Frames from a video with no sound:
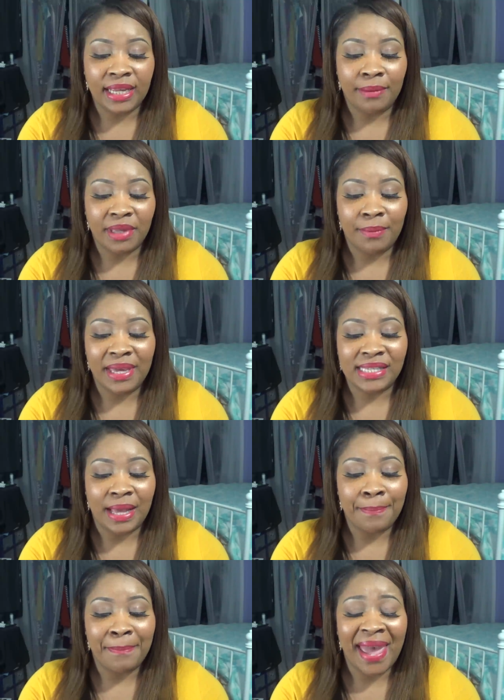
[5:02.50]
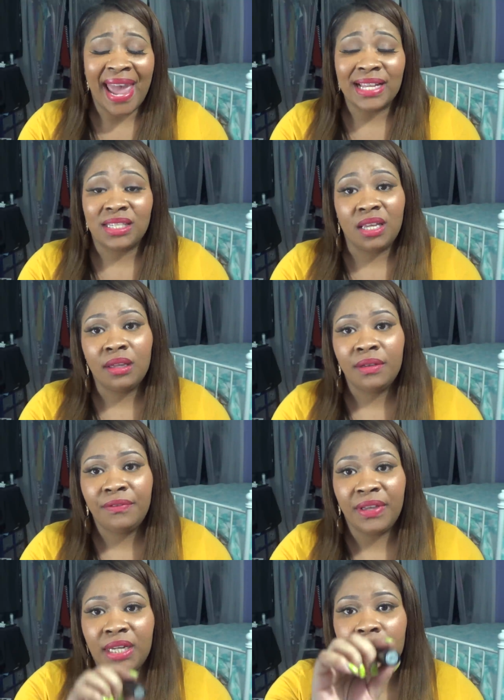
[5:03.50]
Yum Yum is a matte
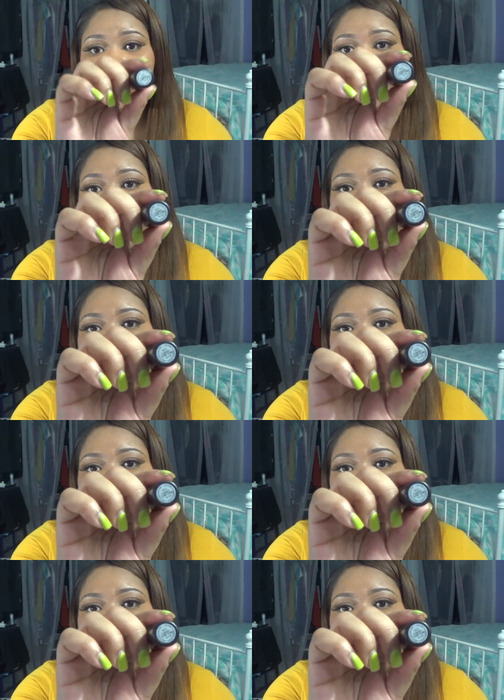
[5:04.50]
finish.